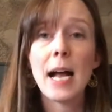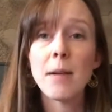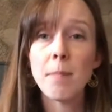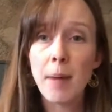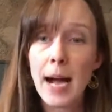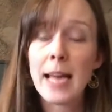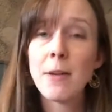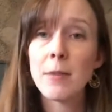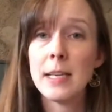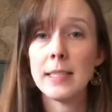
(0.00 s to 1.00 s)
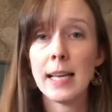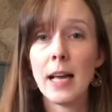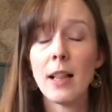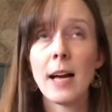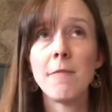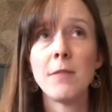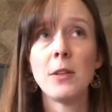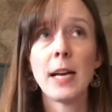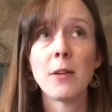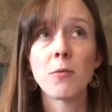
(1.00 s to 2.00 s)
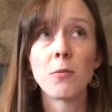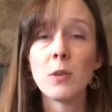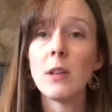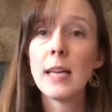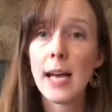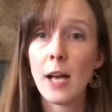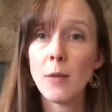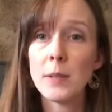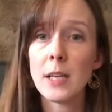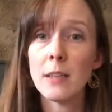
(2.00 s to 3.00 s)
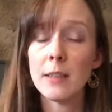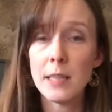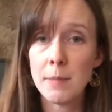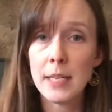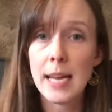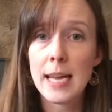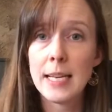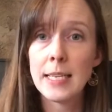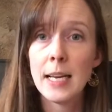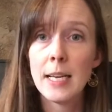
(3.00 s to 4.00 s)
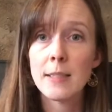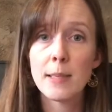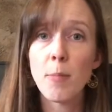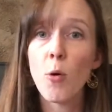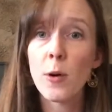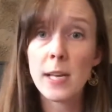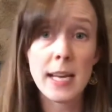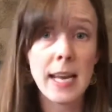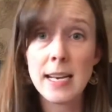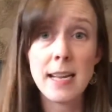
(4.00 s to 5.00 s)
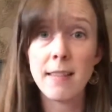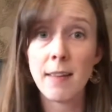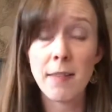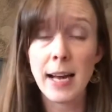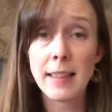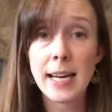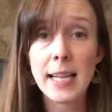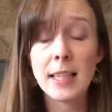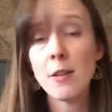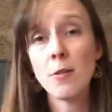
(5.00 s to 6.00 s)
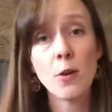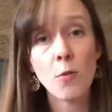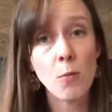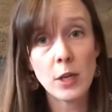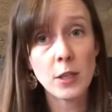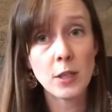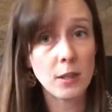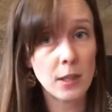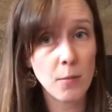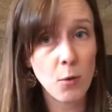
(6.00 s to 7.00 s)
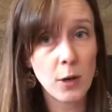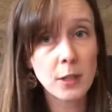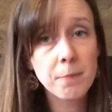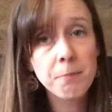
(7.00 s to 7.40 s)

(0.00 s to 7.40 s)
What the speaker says: Buying resale, I feel like, really helps eliminate supporting anything like that you don't wish to support.